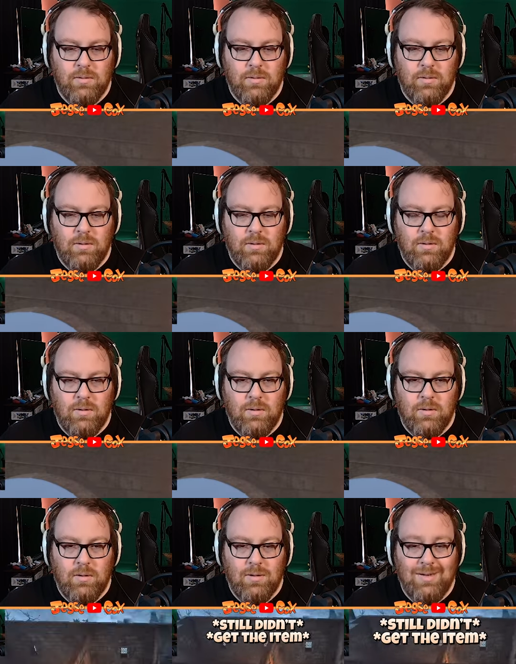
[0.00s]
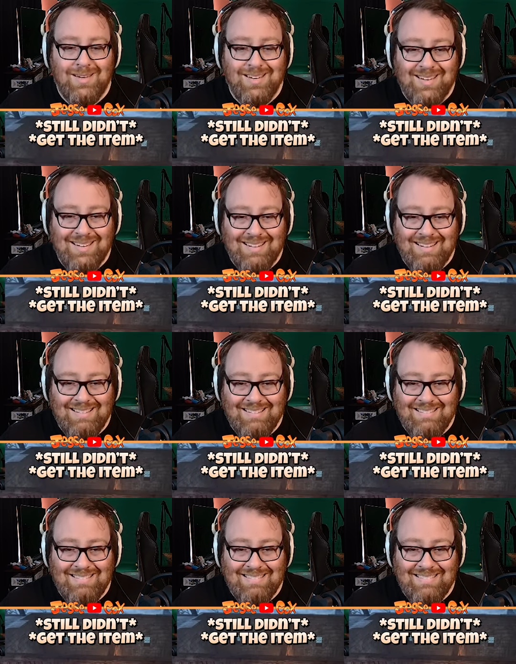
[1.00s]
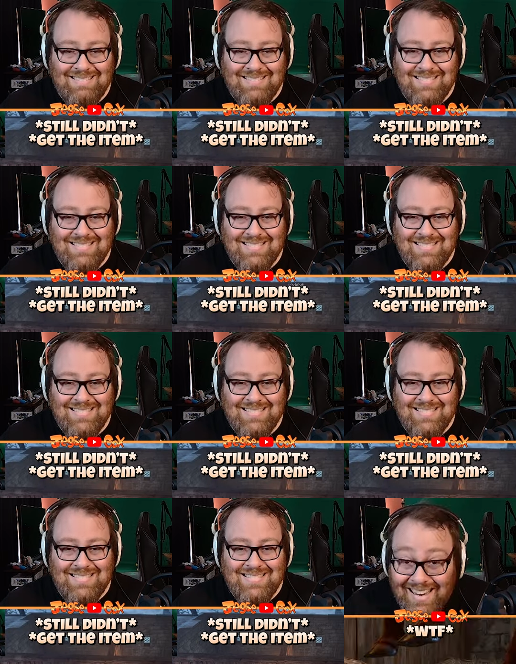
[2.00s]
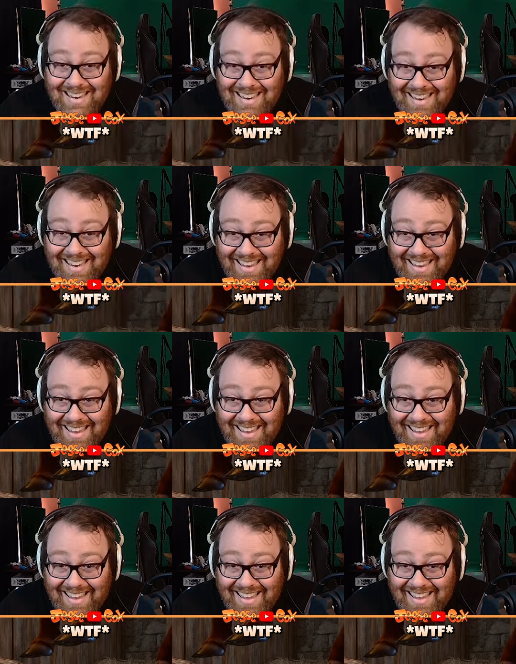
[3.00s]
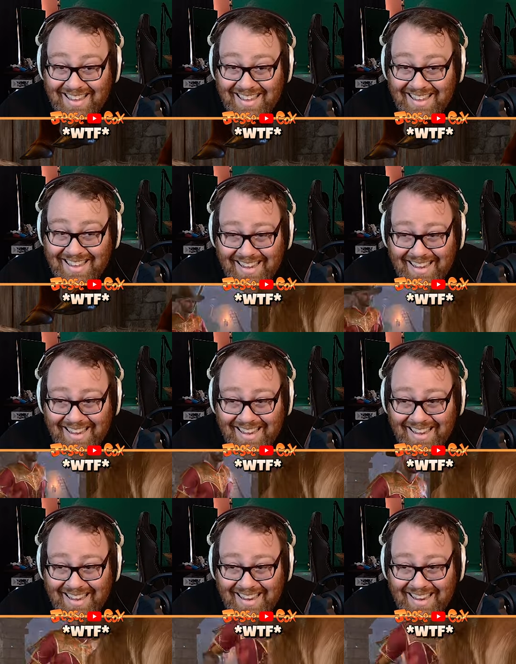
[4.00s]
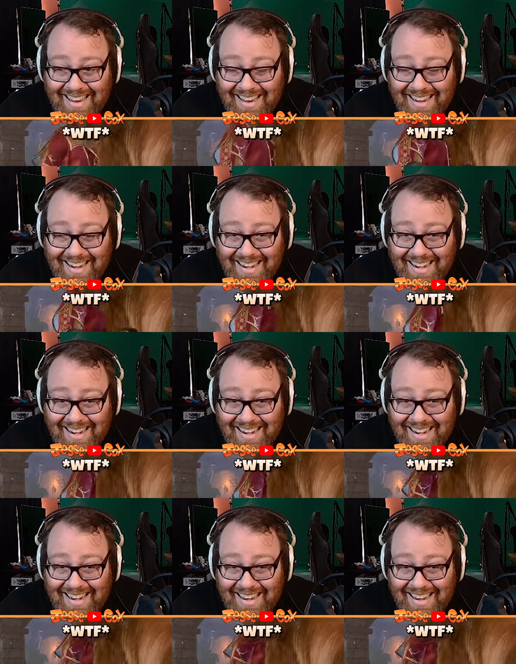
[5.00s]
Nobody speaks.